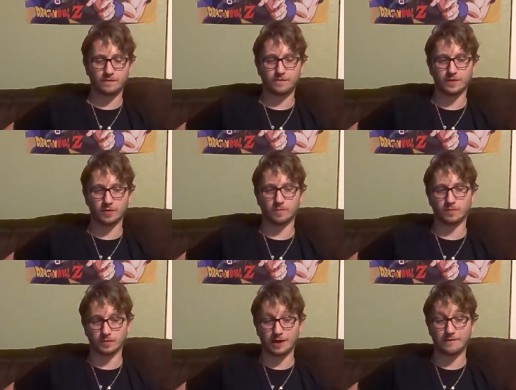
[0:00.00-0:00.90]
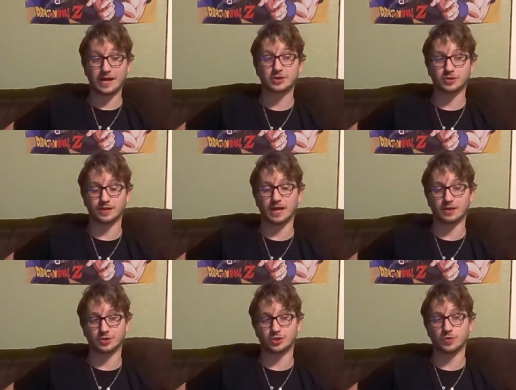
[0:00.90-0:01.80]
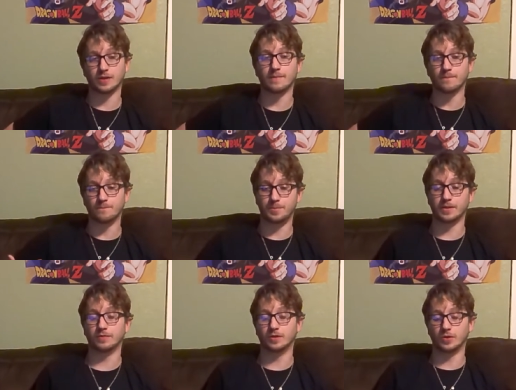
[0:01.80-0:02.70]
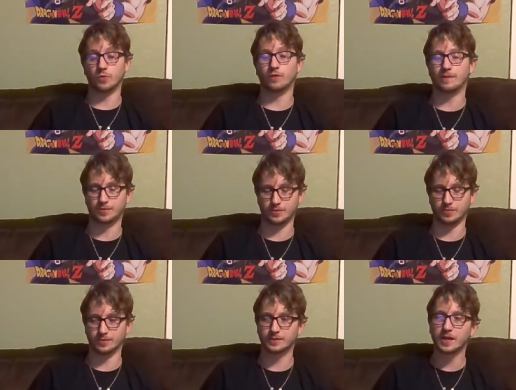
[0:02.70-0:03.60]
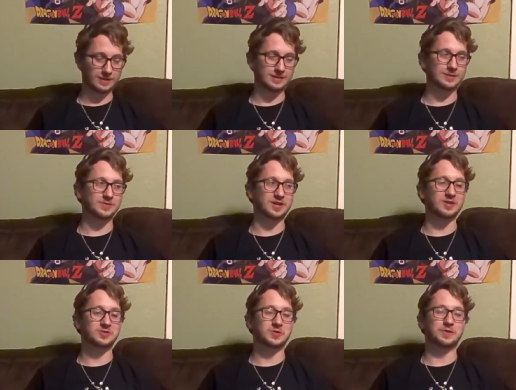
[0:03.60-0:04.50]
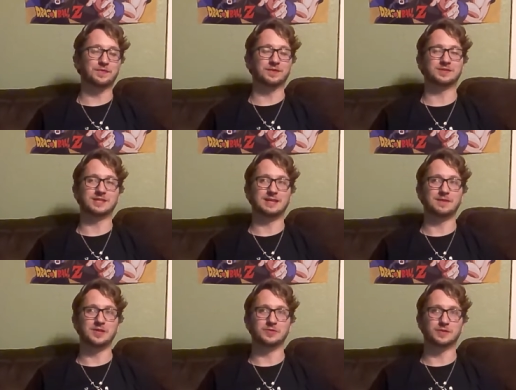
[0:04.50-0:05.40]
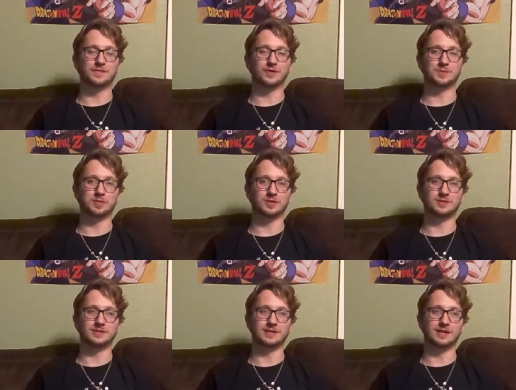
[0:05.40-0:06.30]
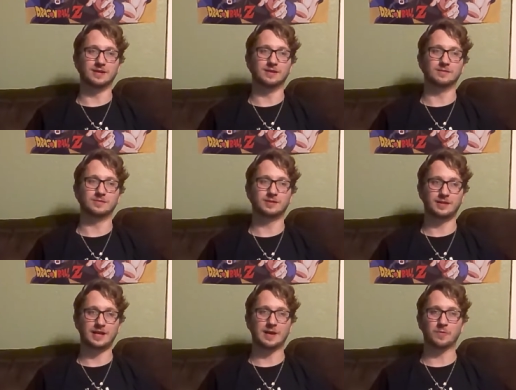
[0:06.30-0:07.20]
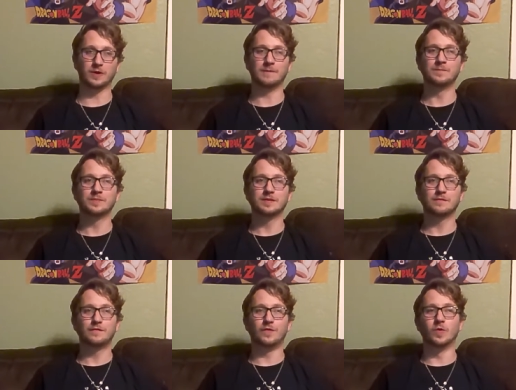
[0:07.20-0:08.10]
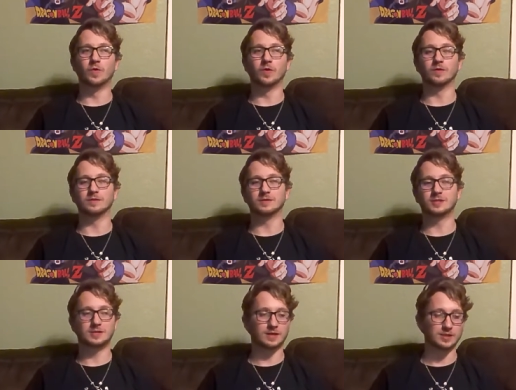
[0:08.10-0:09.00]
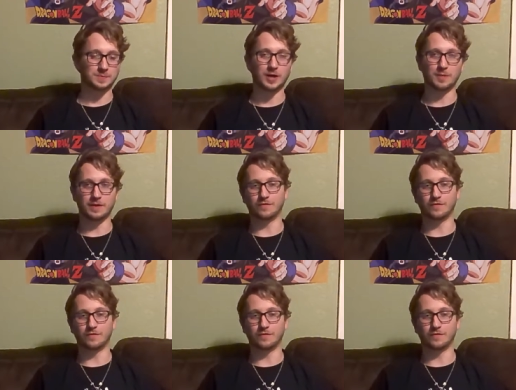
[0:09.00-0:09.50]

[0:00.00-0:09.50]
film live action that actually showed him build the web shooters. This was also the first time they used a first-person camera for a Spider-Man